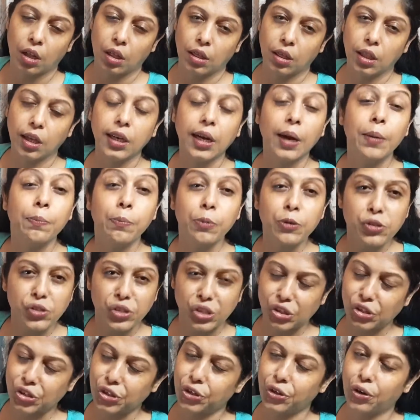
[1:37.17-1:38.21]
the
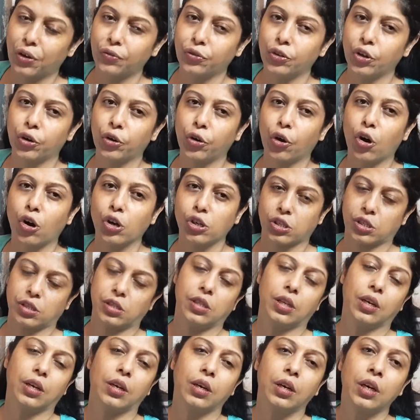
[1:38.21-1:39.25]
composition of the rocks,
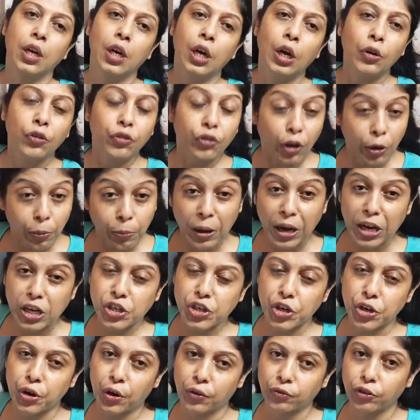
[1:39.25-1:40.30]
the
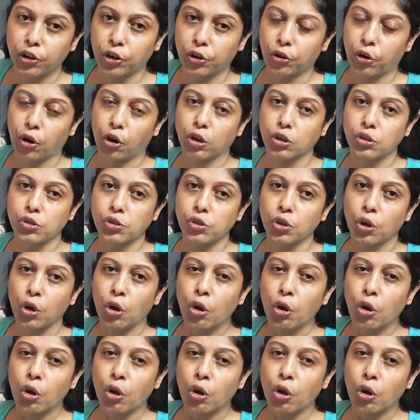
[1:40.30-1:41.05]
formation of the rocks.